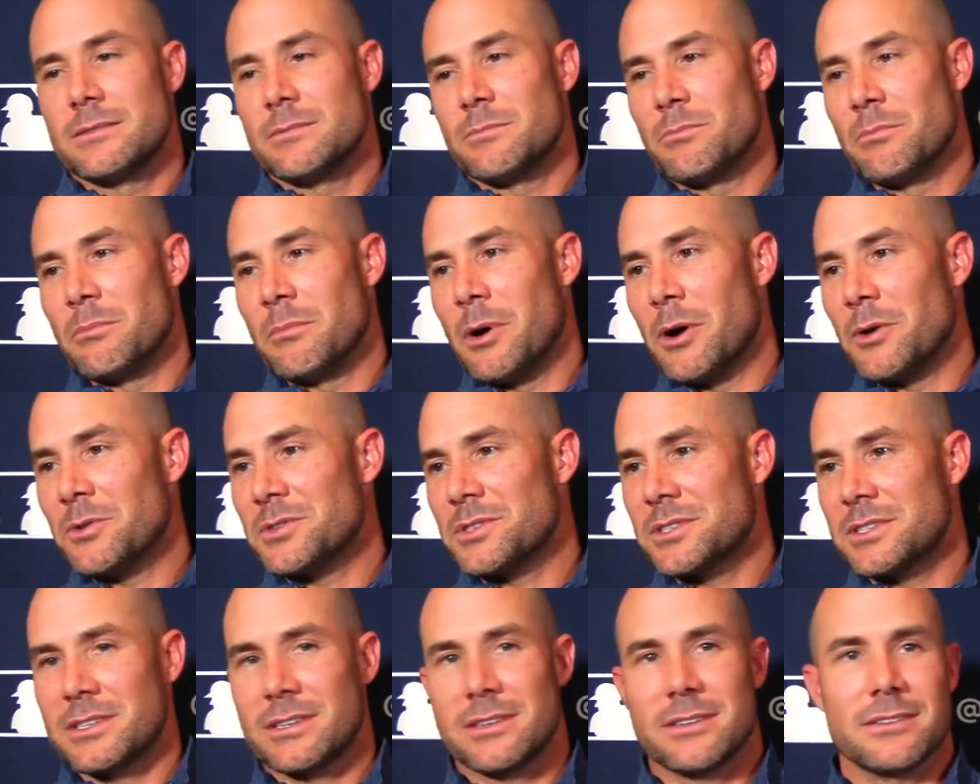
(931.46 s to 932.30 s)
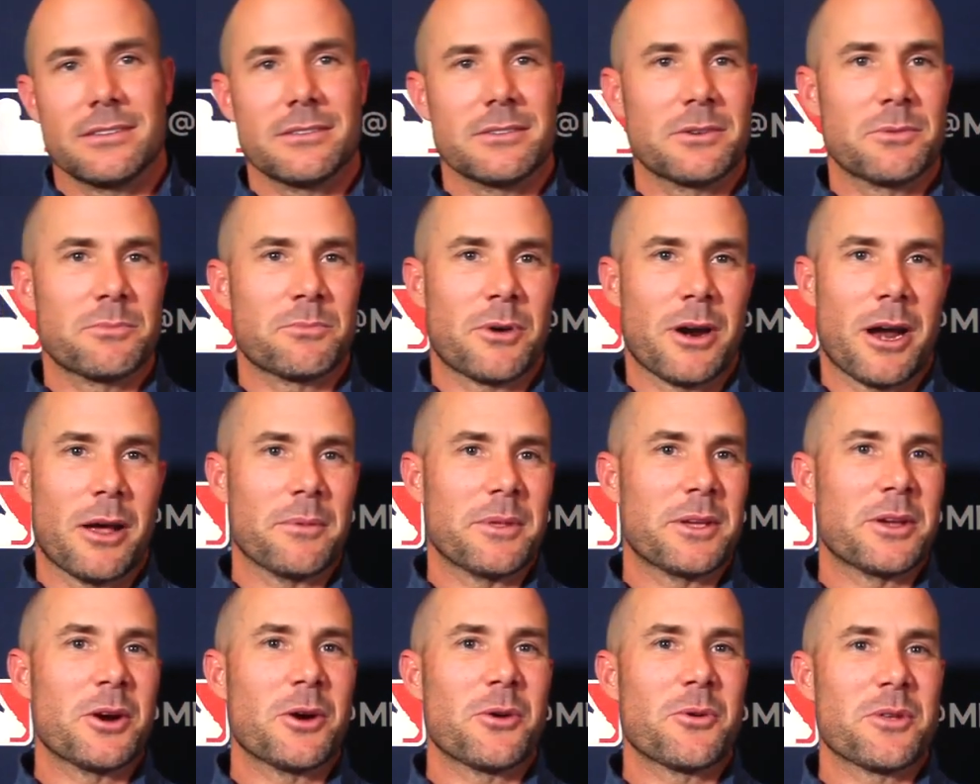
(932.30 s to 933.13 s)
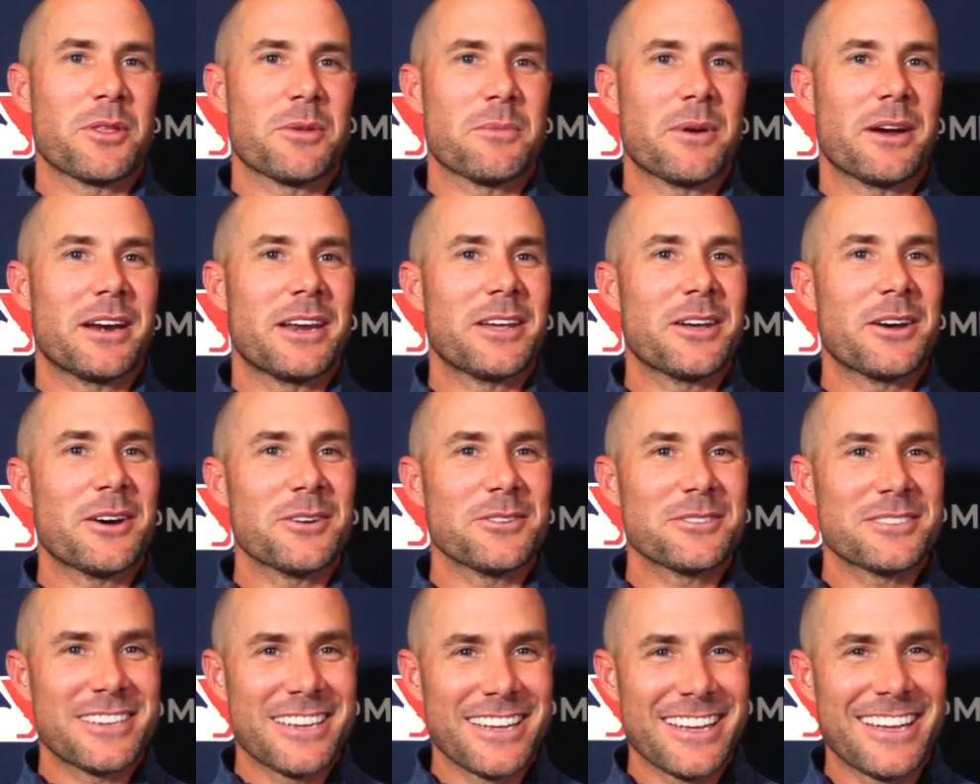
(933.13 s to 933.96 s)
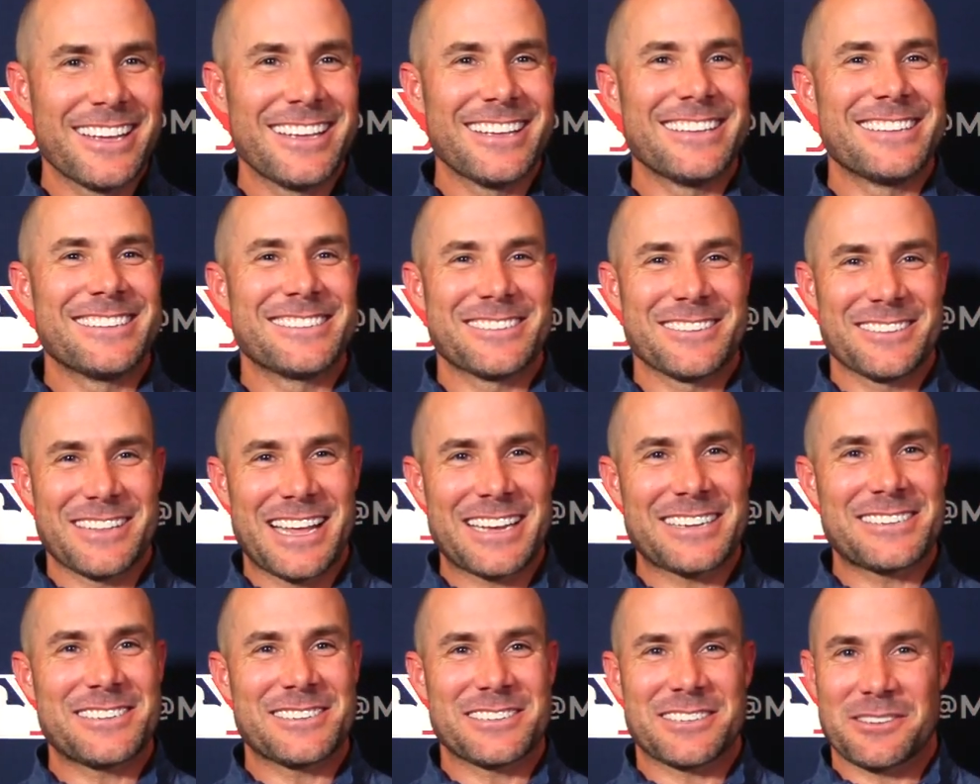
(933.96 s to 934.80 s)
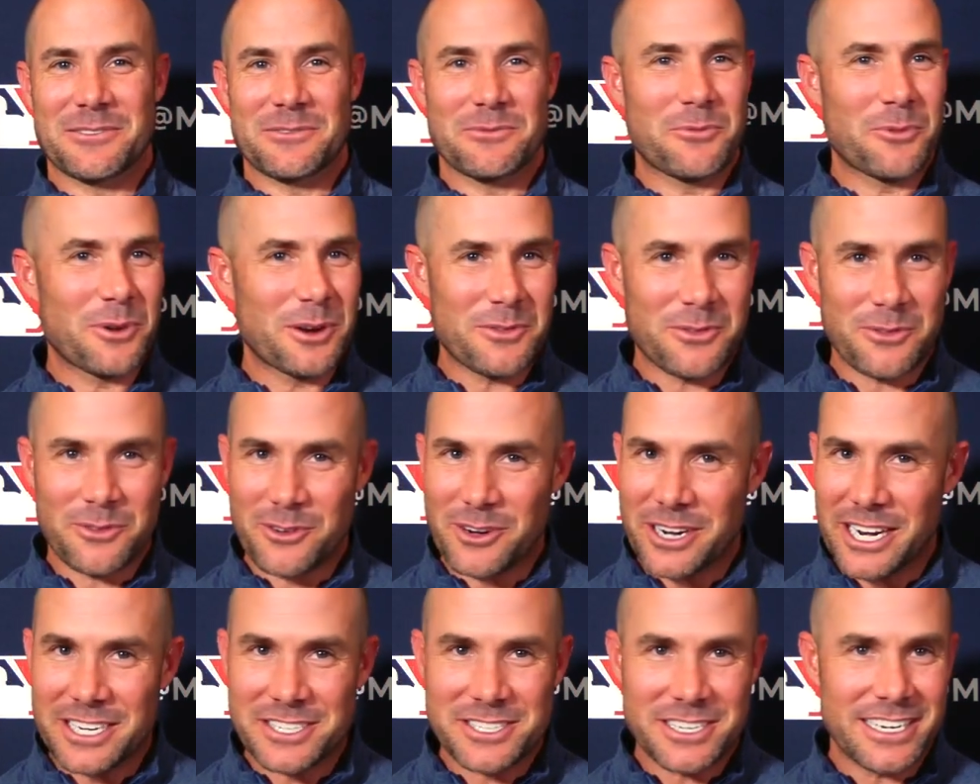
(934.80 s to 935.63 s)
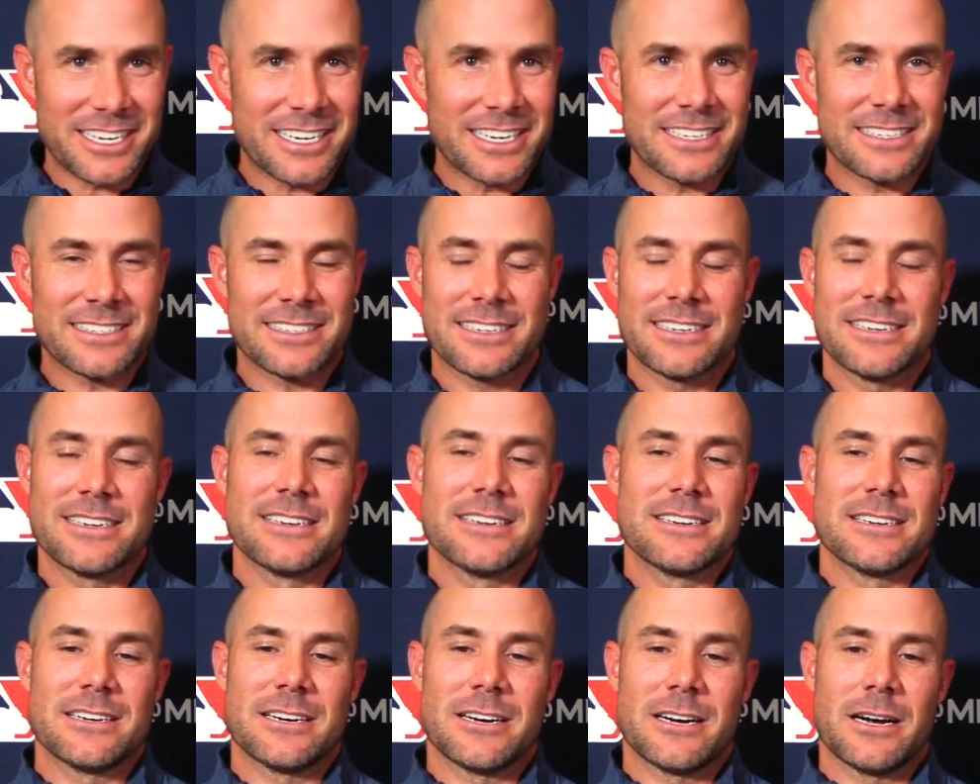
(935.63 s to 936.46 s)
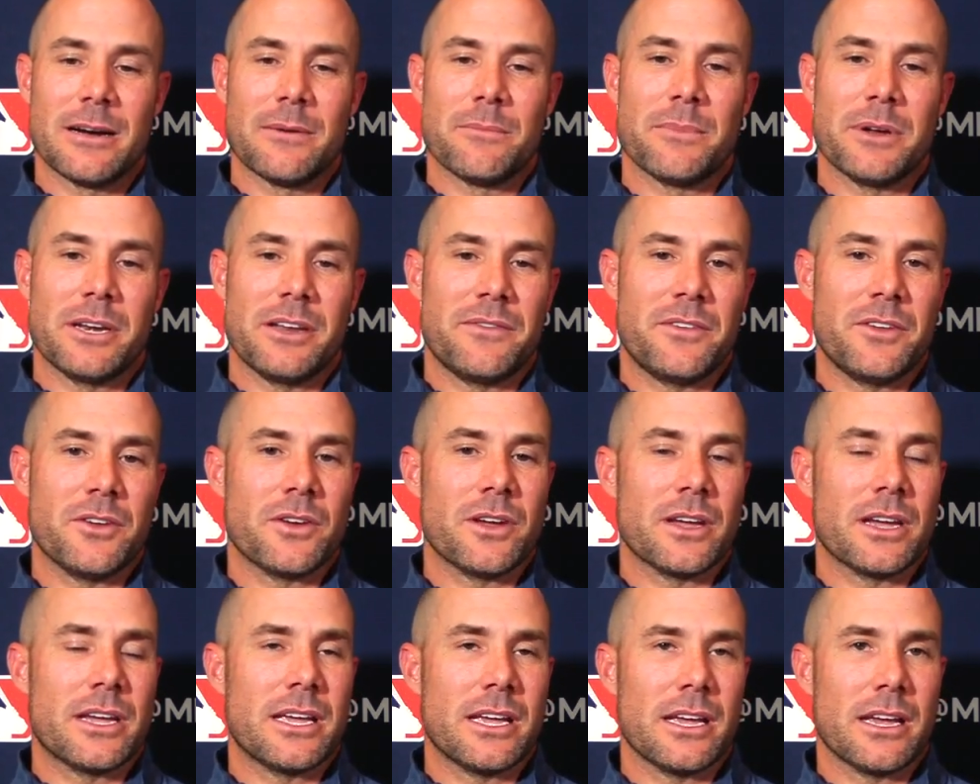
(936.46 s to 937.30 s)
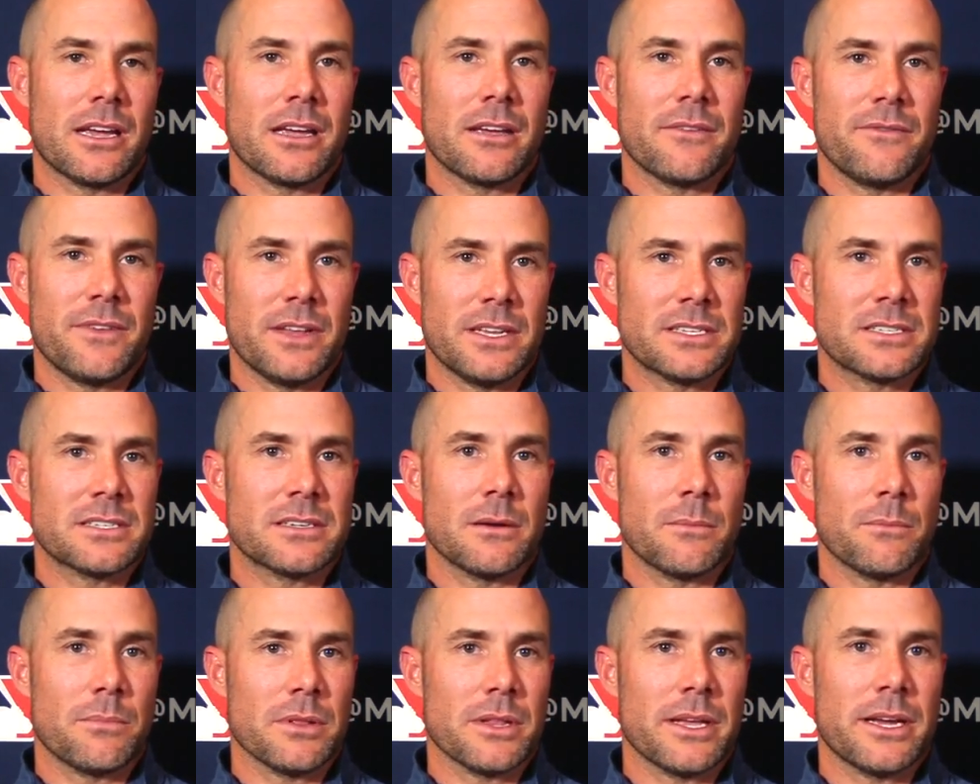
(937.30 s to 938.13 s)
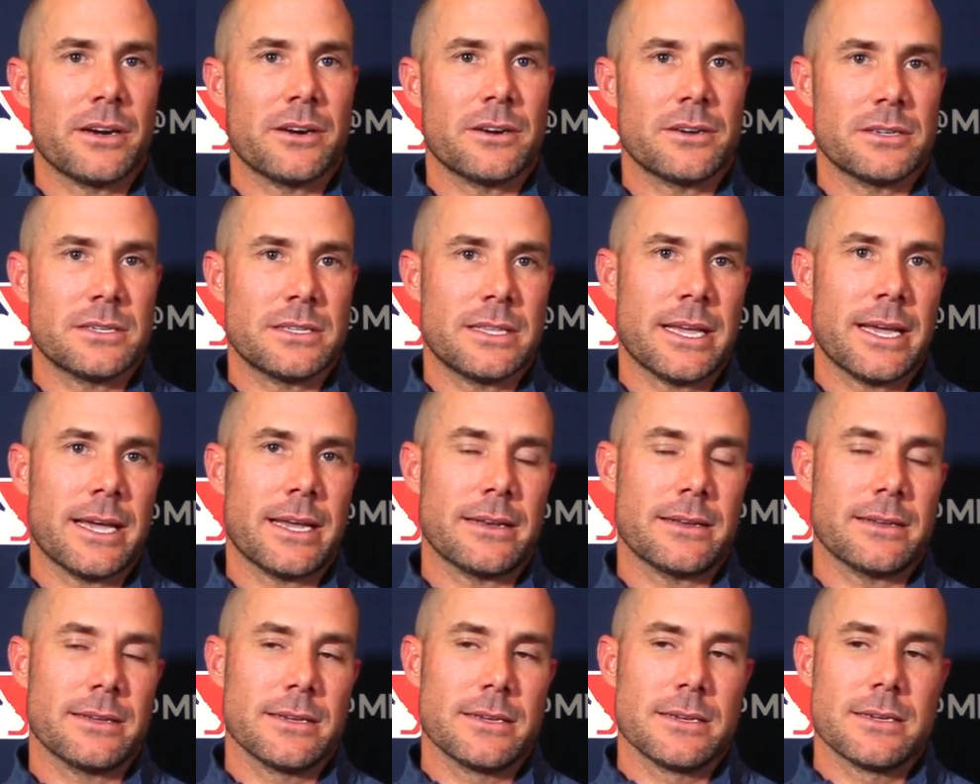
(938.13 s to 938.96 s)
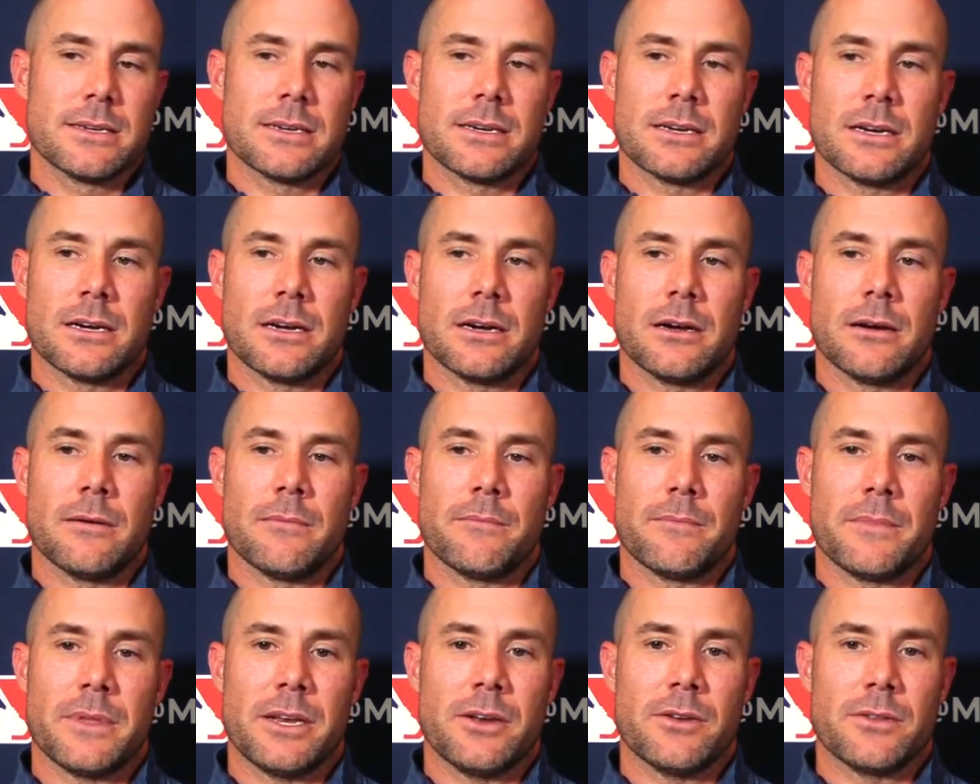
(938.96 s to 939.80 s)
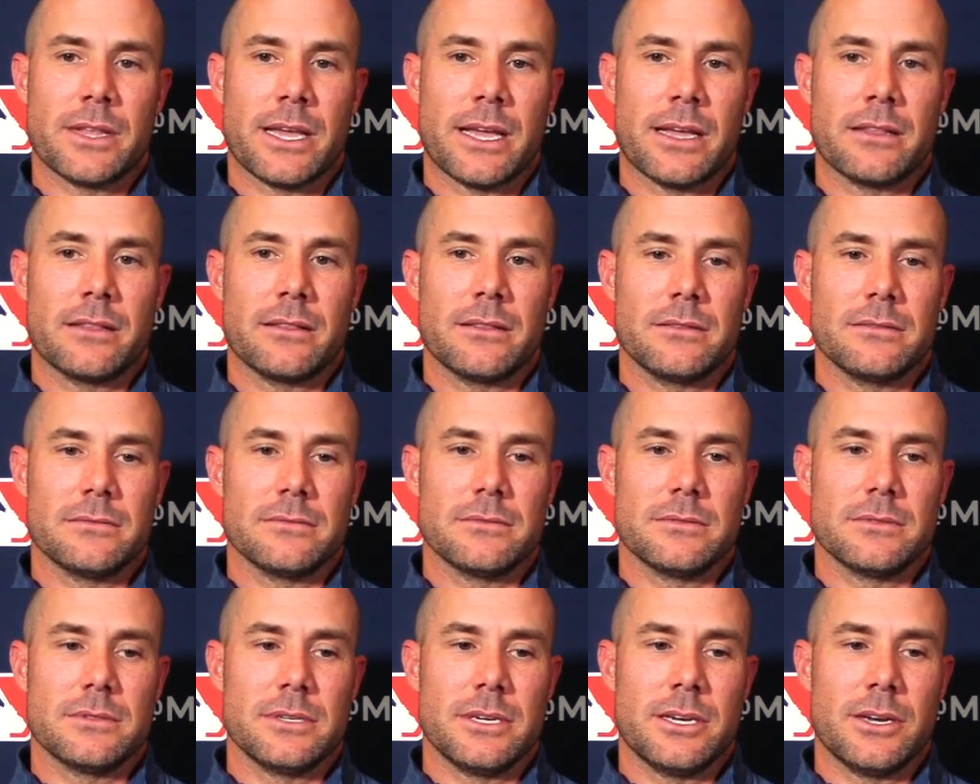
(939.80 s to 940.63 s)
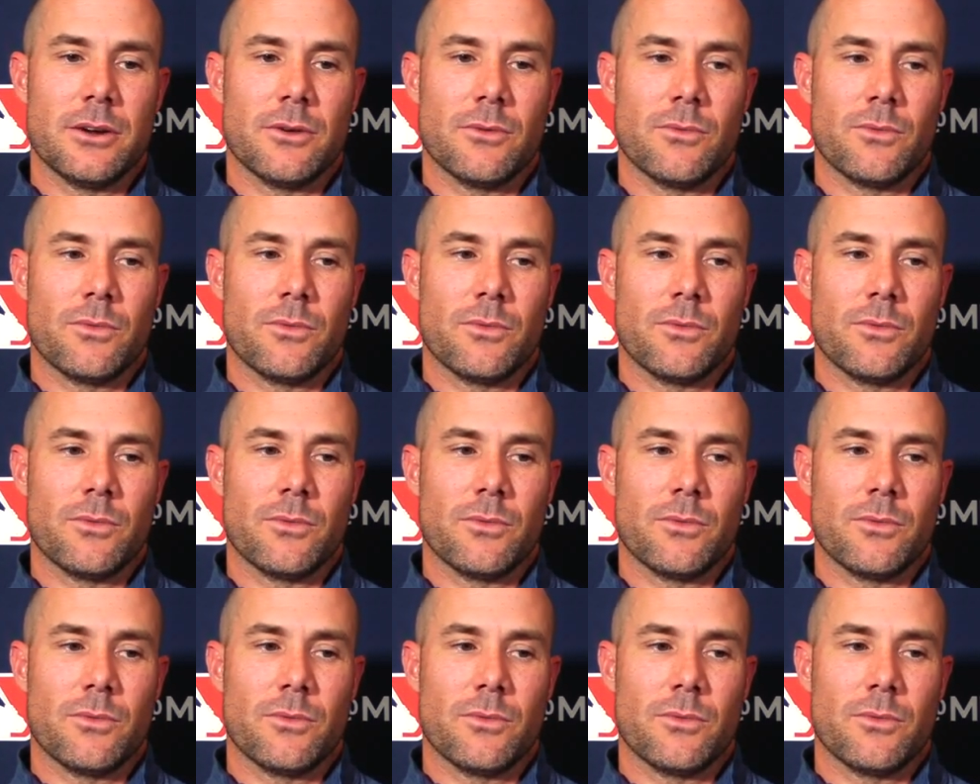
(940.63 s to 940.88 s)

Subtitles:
most probably go where the money goes. So that's just what free agent is. But if you can convince some players that we